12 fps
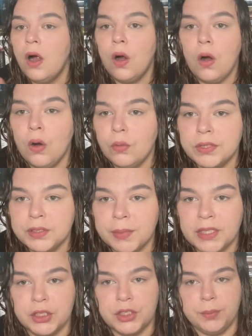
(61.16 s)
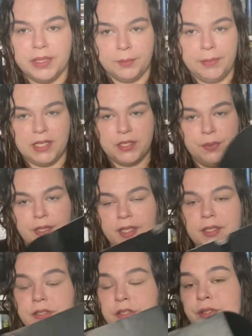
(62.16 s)
always manage to make a mess with it.
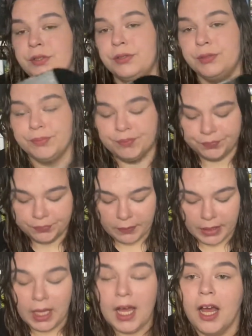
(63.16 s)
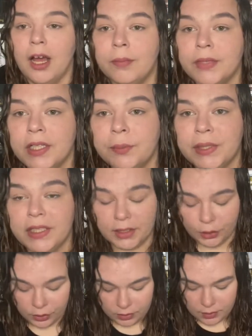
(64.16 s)
So I'm going to
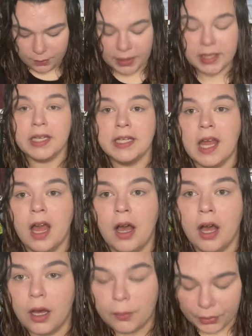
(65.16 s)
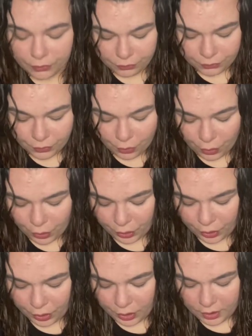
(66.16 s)
be picking that up for
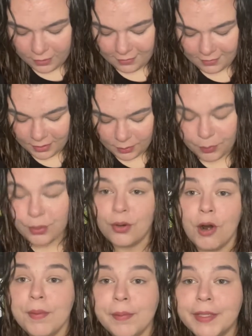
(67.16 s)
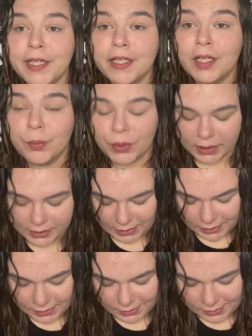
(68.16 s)
probably a couple of
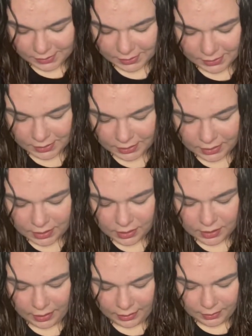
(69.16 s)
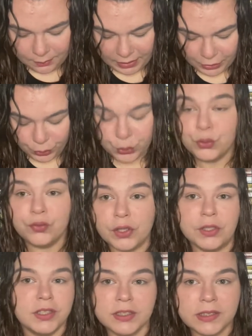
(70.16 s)
days. And my Hoover
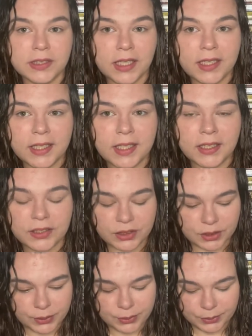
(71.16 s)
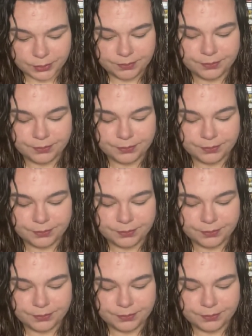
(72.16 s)
doesn't like it, so...